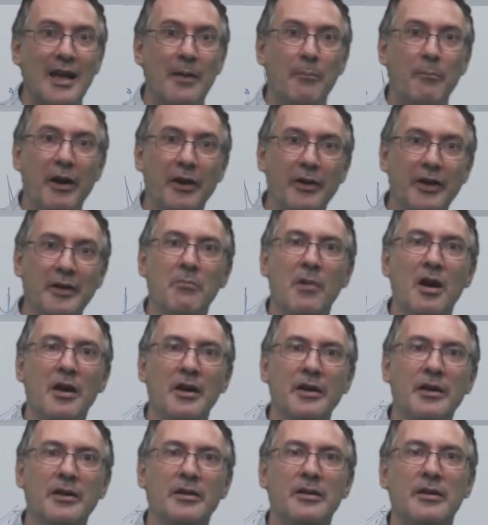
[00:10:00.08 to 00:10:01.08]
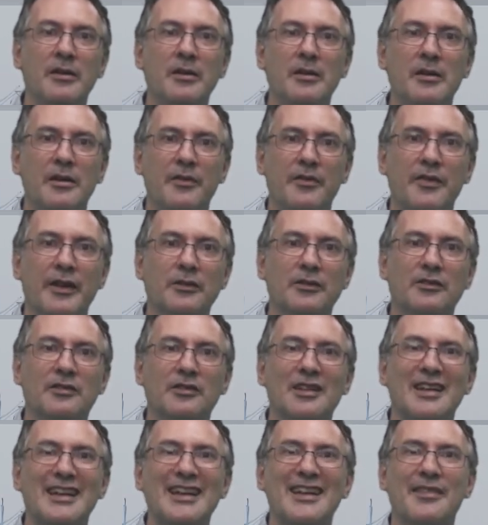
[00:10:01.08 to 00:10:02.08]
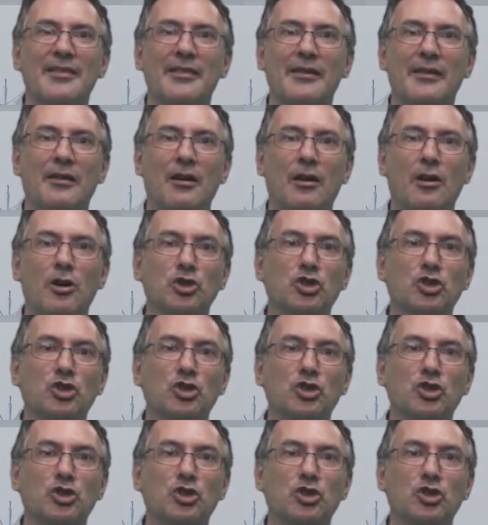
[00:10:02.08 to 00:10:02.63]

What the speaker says: bear in mind that there are